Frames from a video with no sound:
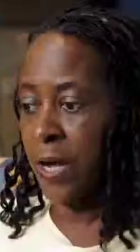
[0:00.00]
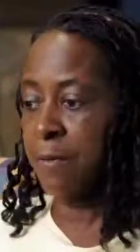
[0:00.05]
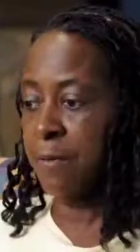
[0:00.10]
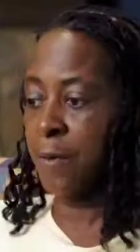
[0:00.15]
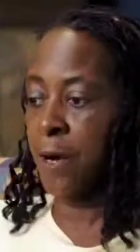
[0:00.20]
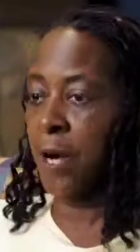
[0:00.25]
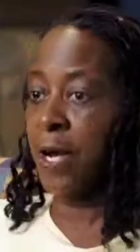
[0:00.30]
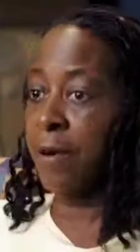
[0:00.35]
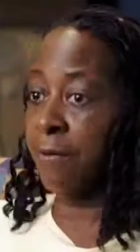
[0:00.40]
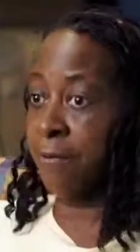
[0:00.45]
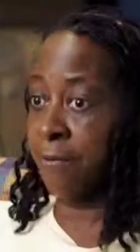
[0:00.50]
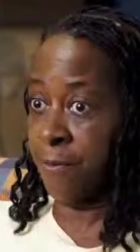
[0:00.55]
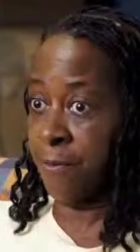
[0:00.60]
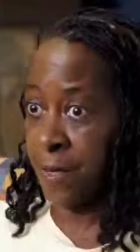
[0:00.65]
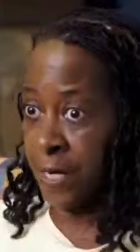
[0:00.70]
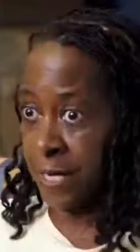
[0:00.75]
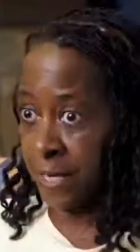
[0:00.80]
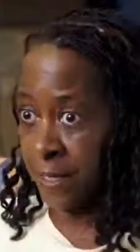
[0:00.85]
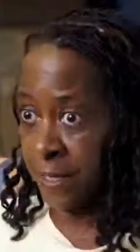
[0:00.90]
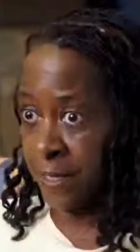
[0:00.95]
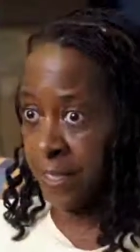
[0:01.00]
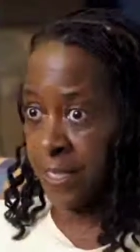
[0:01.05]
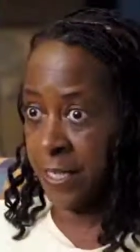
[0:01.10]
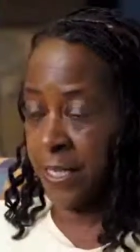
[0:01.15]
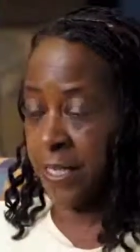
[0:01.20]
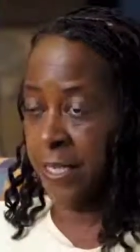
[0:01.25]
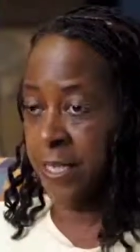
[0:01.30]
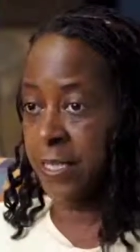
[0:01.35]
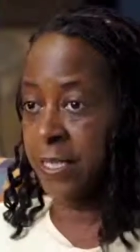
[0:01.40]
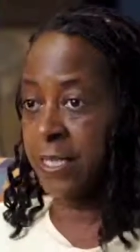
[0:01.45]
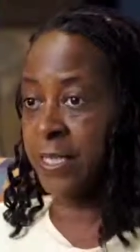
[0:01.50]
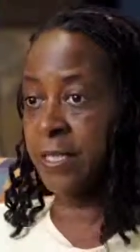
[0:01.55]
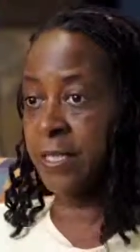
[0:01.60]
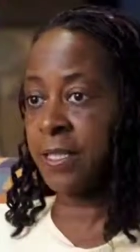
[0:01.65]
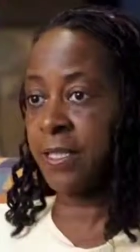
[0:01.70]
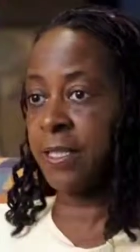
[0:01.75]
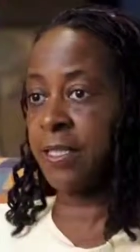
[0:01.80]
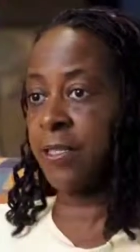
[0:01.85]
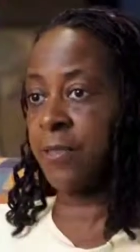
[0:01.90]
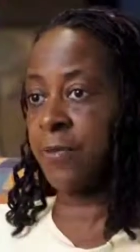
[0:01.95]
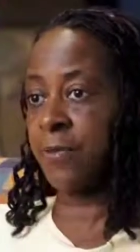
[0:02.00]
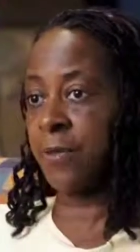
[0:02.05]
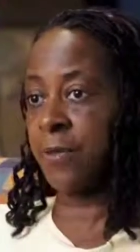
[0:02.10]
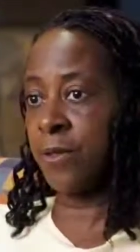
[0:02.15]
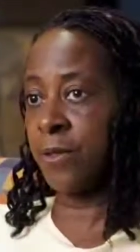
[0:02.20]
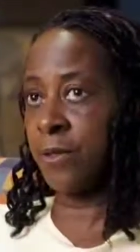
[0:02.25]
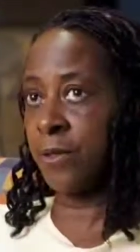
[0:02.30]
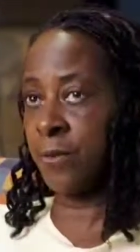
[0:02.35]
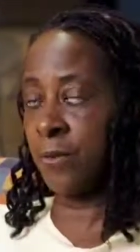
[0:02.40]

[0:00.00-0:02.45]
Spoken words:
brought a friend to get assistance for